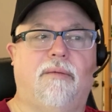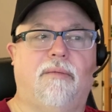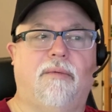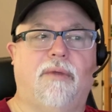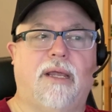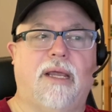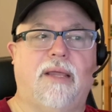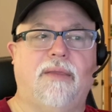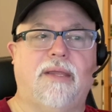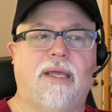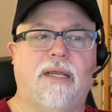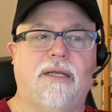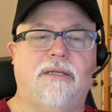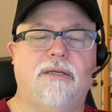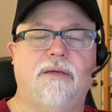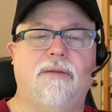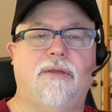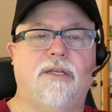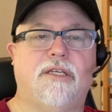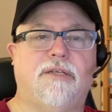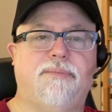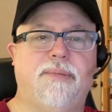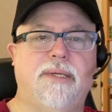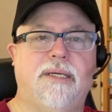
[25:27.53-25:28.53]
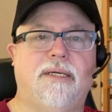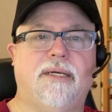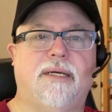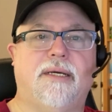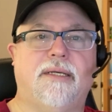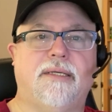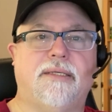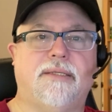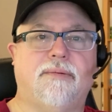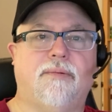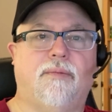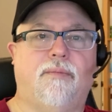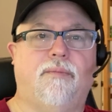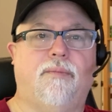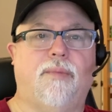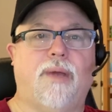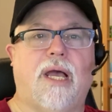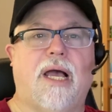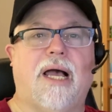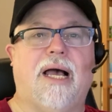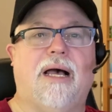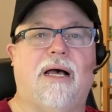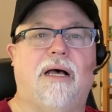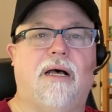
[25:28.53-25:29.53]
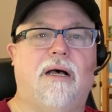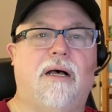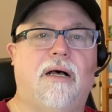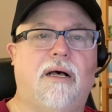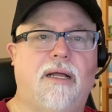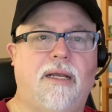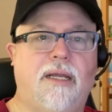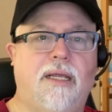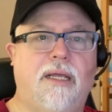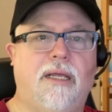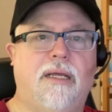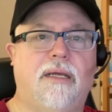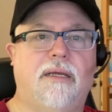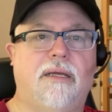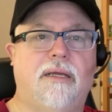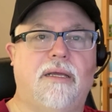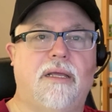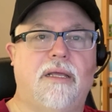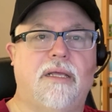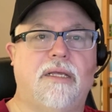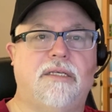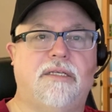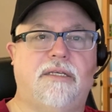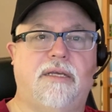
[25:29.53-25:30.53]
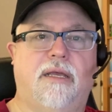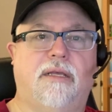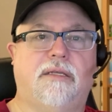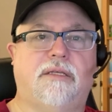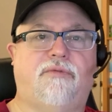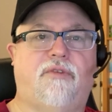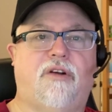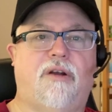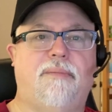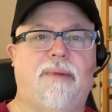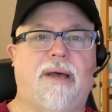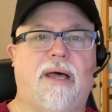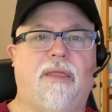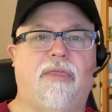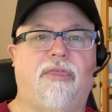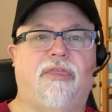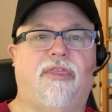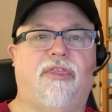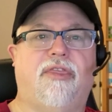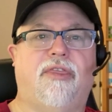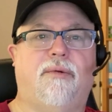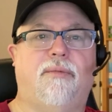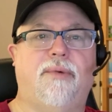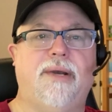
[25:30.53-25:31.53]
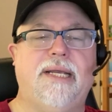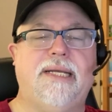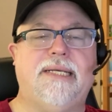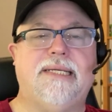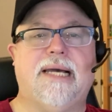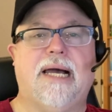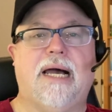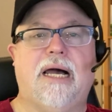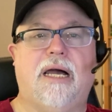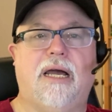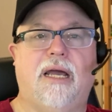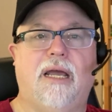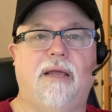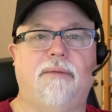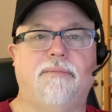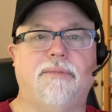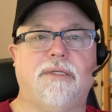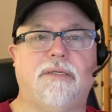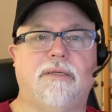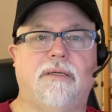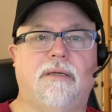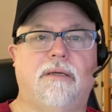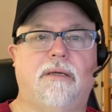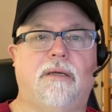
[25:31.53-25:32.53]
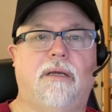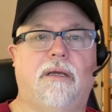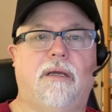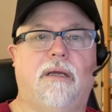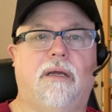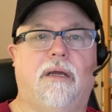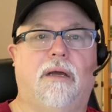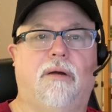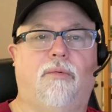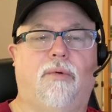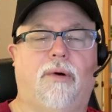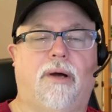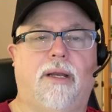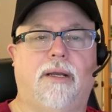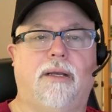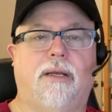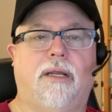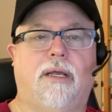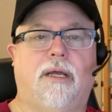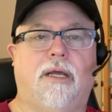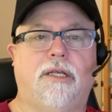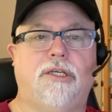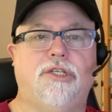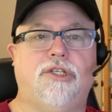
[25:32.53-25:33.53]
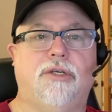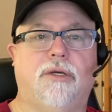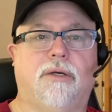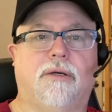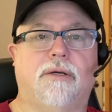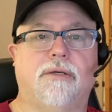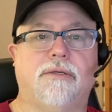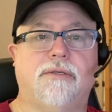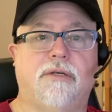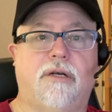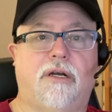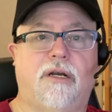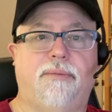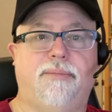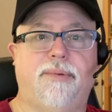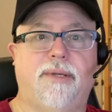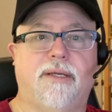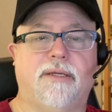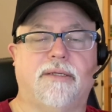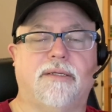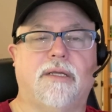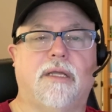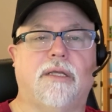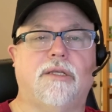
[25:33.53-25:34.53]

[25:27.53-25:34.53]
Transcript: They do this because honey sells for about 3 times what a sugar syrup is.